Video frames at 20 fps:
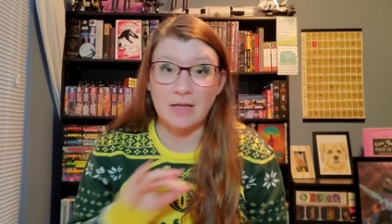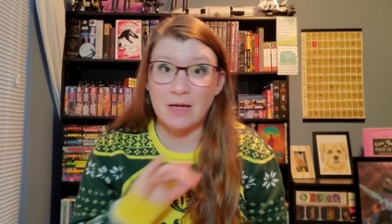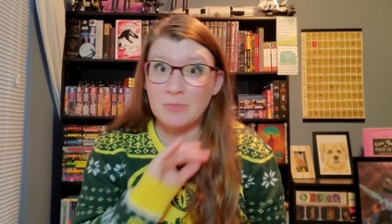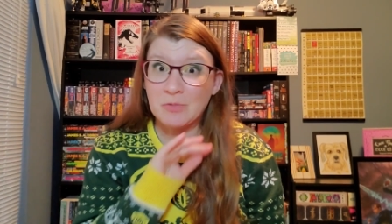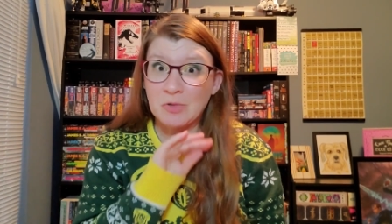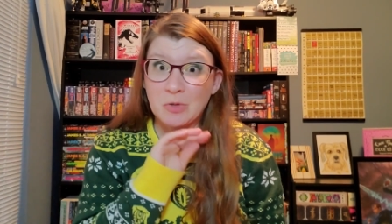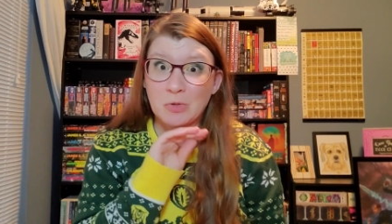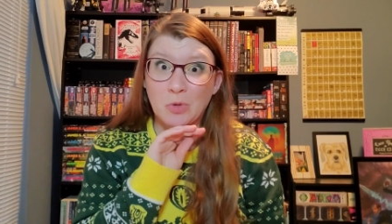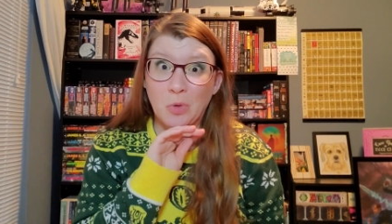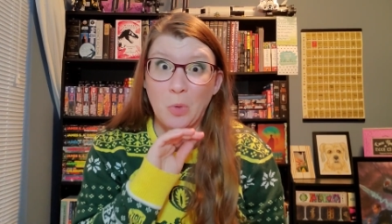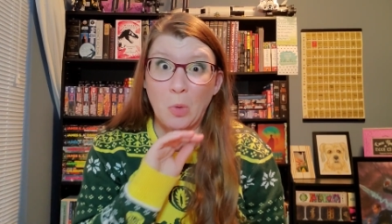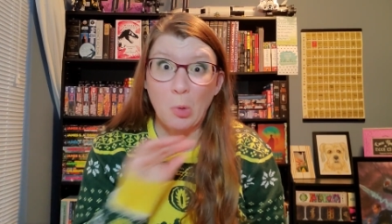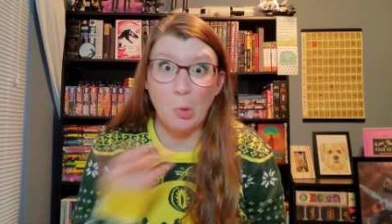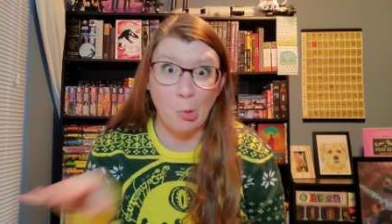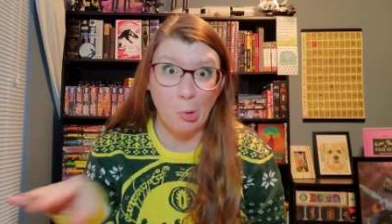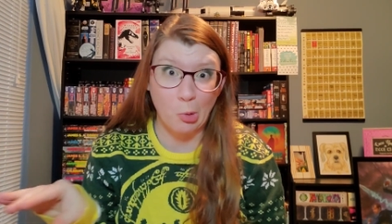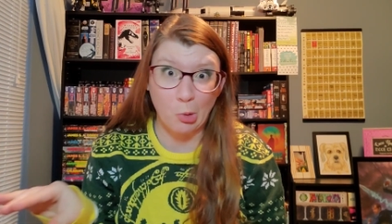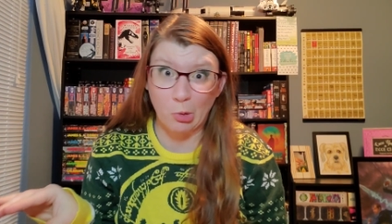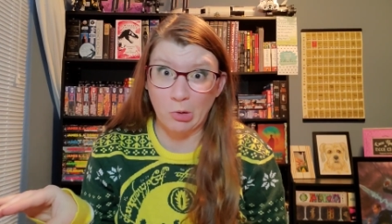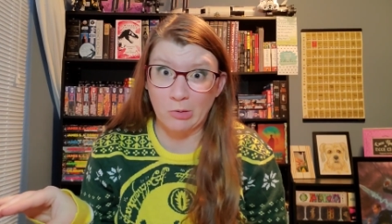I'm doing a
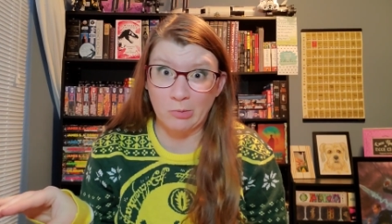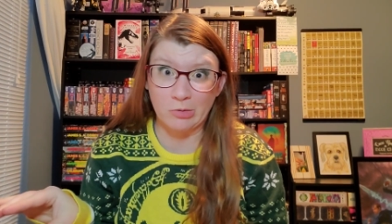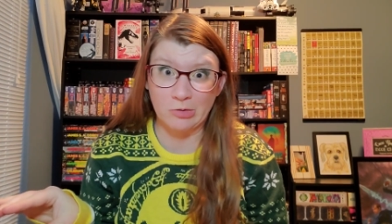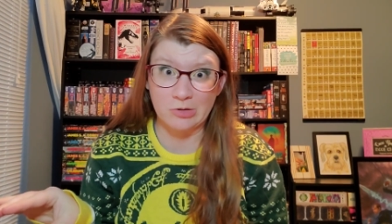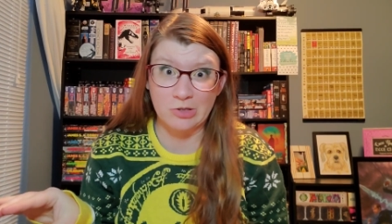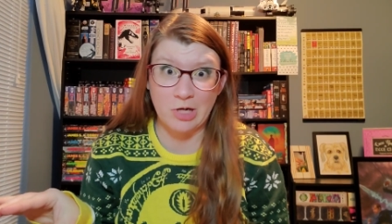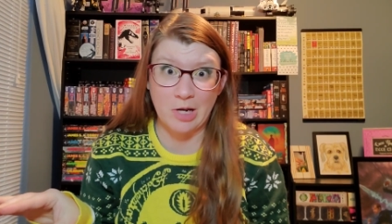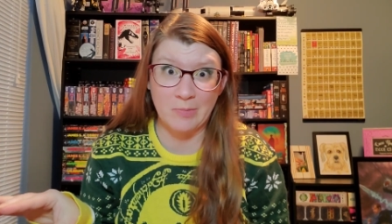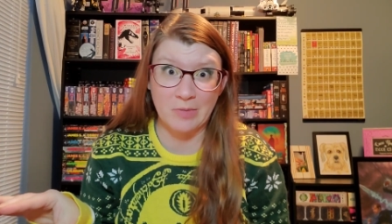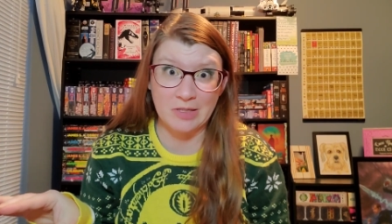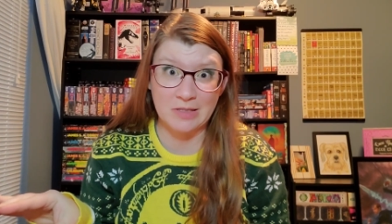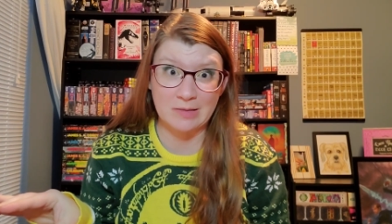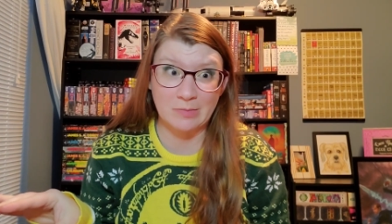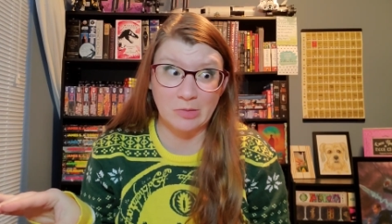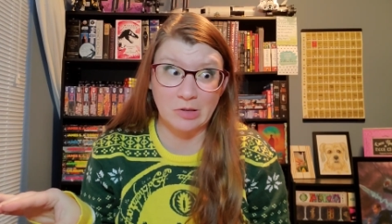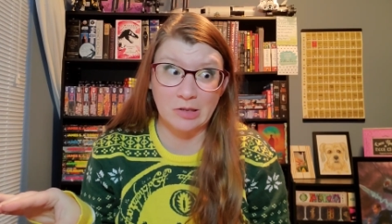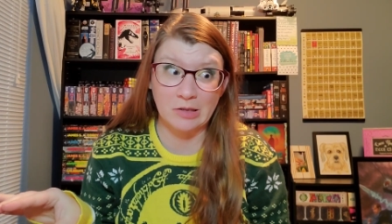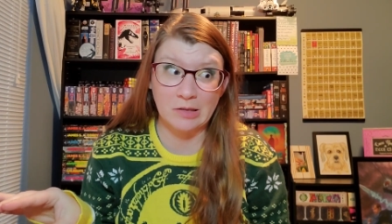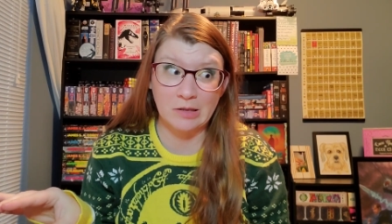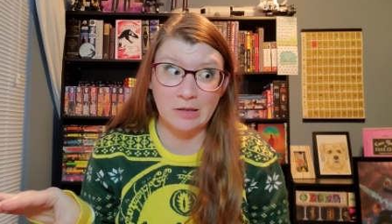horrible job
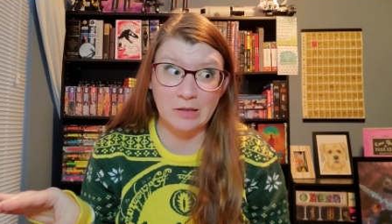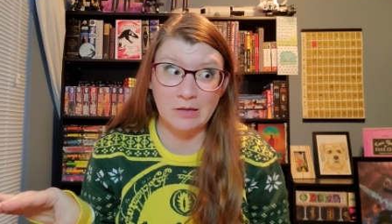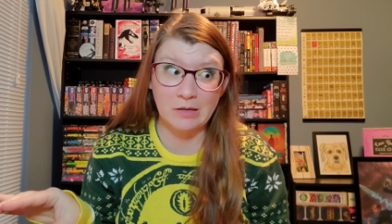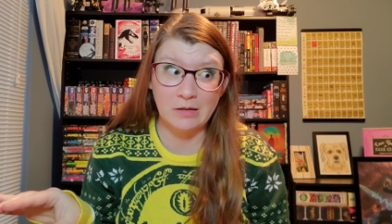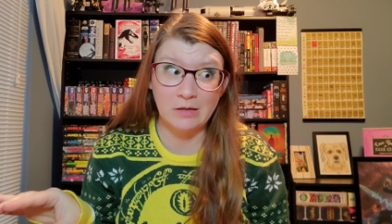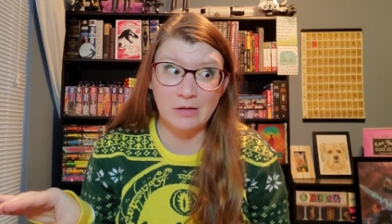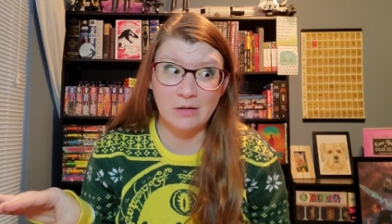explaining.